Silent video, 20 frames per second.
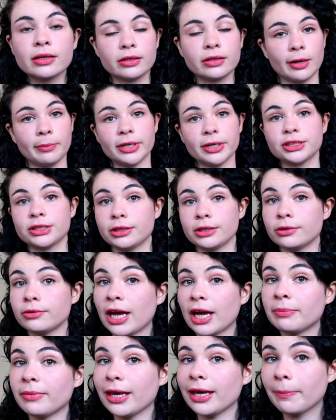Number two,
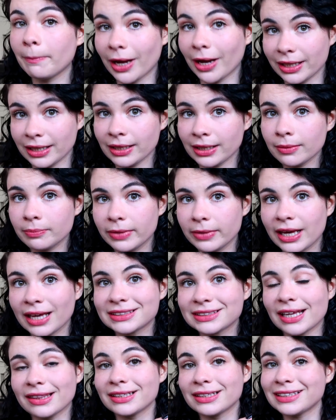I make money
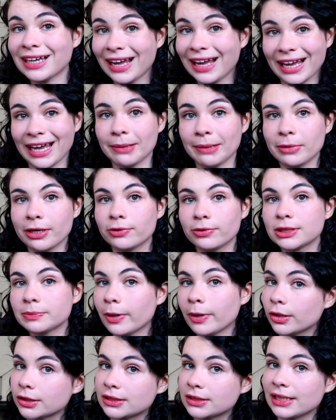because at the time it was
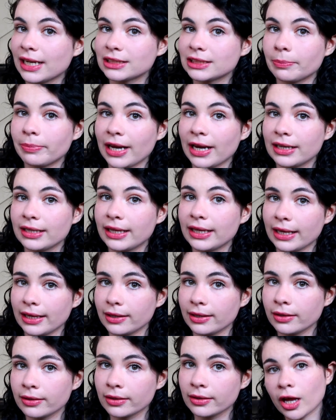posted as a paid
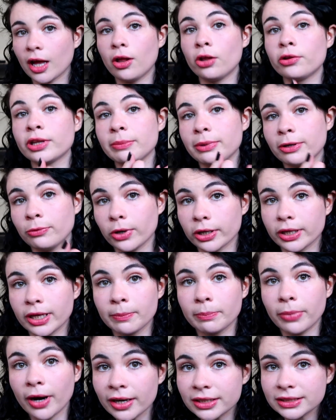gig. I'll only be working
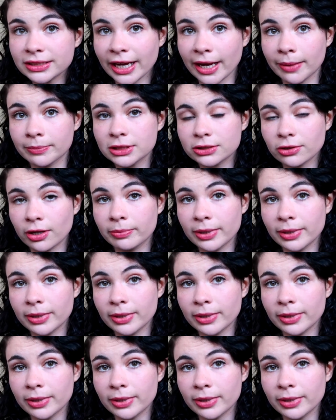part-time, so I'll